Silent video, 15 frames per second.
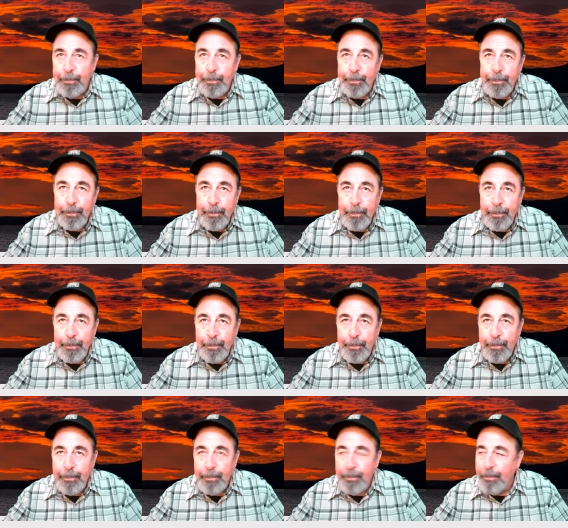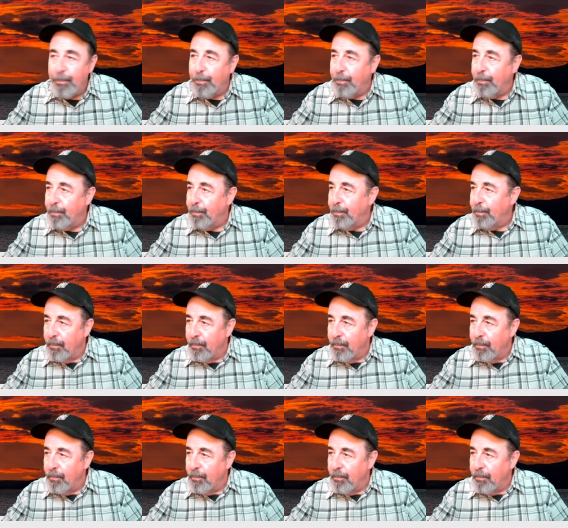(silence)